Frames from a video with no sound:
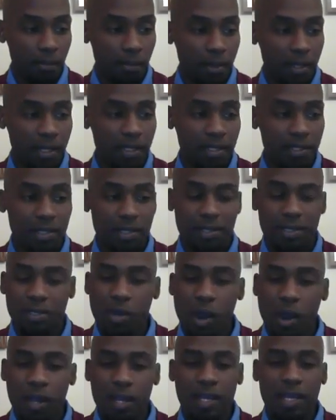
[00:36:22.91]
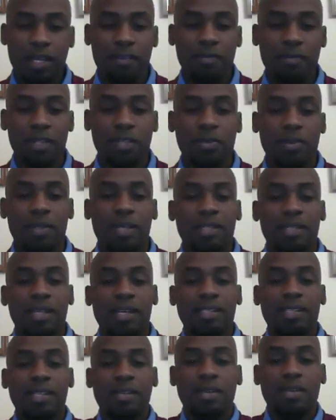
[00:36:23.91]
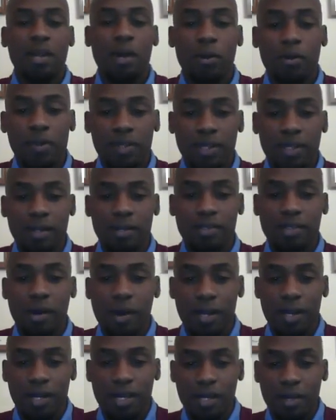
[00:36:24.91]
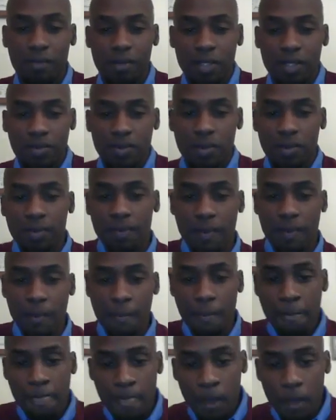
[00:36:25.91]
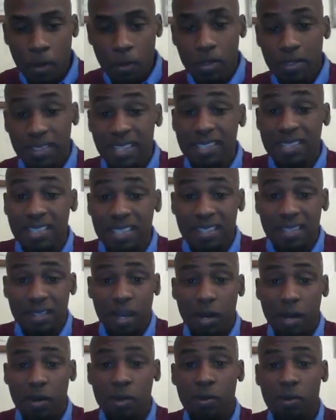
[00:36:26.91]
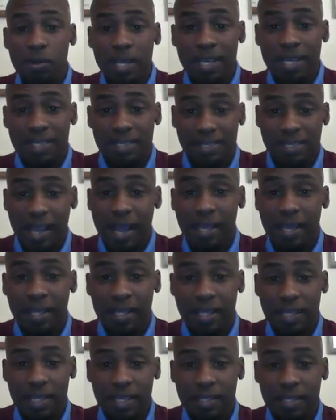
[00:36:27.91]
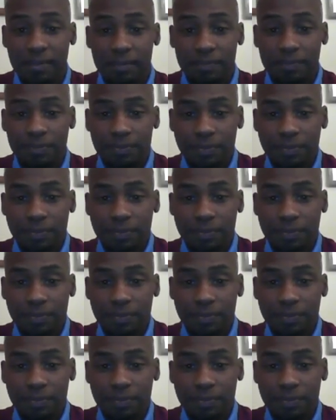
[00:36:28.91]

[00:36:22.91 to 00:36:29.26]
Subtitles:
Because to the target individual that doesn't know that they're a target individual, or doesn't know exactly